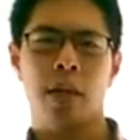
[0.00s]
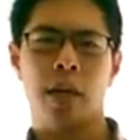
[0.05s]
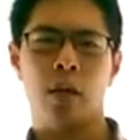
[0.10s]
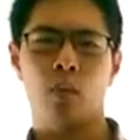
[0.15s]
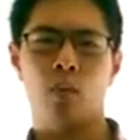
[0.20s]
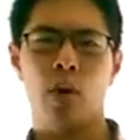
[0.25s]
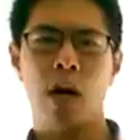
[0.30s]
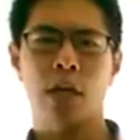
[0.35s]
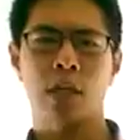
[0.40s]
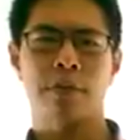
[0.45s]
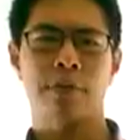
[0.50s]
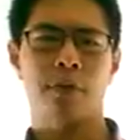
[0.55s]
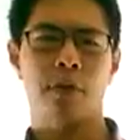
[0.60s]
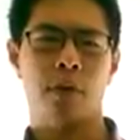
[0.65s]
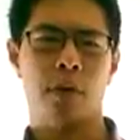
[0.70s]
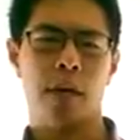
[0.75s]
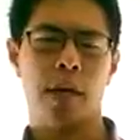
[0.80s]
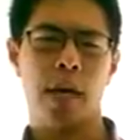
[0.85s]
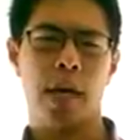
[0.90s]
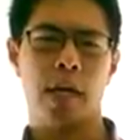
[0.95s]
and watch
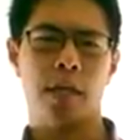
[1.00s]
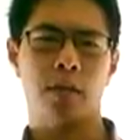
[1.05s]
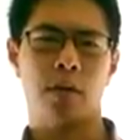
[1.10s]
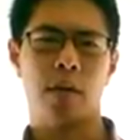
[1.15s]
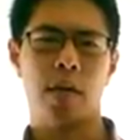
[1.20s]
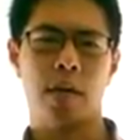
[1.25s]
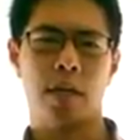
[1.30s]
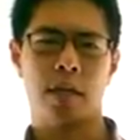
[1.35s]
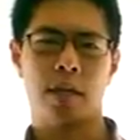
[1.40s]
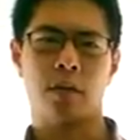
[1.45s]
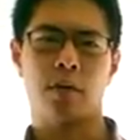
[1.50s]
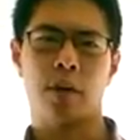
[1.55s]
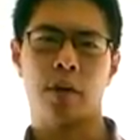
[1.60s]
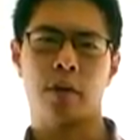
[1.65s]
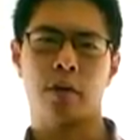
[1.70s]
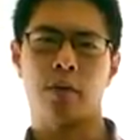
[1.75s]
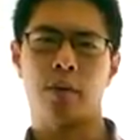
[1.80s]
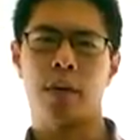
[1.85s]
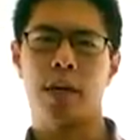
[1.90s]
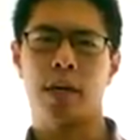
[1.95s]
for as you take the
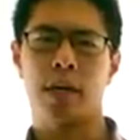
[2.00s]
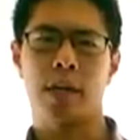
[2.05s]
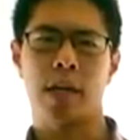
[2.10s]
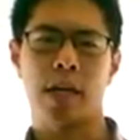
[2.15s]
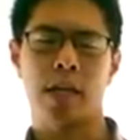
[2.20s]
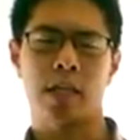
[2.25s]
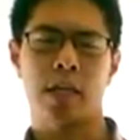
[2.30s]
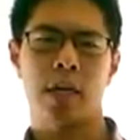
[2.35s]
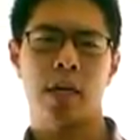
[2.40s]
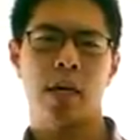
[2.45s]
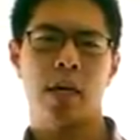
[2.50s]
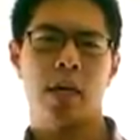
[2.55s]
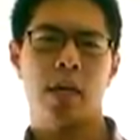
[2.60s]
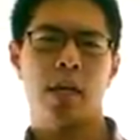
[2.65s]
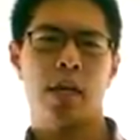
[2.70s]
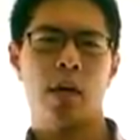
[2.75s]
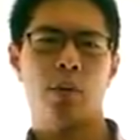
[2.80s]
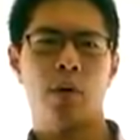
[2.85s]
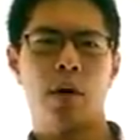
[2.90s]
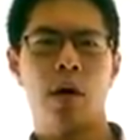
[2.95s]
Critical Reading Test
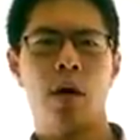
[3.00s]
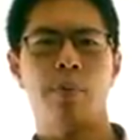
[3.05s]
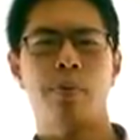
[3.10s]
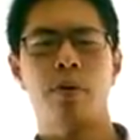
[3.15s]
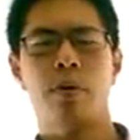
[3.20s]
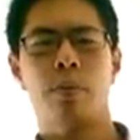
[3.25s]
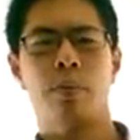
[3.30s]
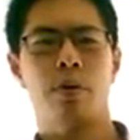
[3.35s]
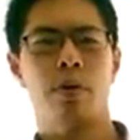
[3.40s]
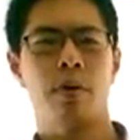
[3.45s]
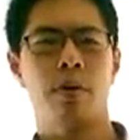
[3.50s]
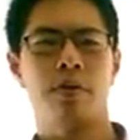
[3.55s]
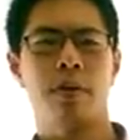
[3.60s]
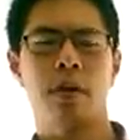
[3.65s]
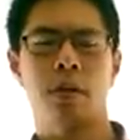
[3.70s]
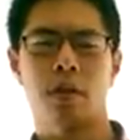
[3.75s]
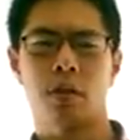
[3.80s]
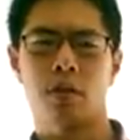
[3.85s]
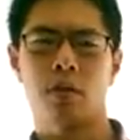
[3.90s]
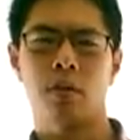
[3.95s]
that will help you improve
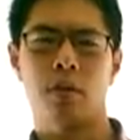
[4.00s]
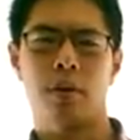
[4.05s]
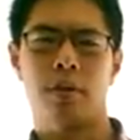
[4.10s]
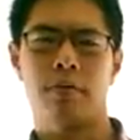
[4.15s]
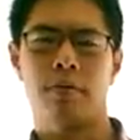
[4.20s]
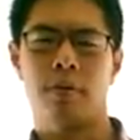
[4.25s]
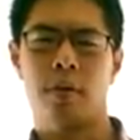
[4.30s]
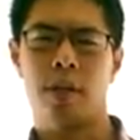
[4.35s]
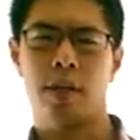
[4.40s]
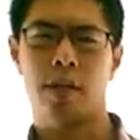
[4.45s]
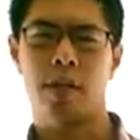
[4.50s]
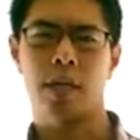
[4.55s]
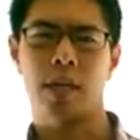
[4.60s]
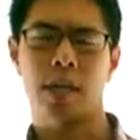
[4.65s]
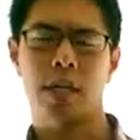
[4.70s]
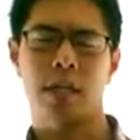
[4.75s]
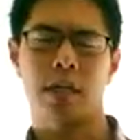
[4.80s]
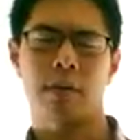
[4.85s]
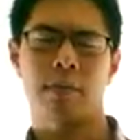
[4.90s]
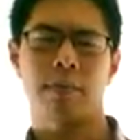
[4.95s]
your score for this
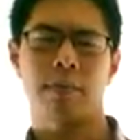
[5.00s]
test.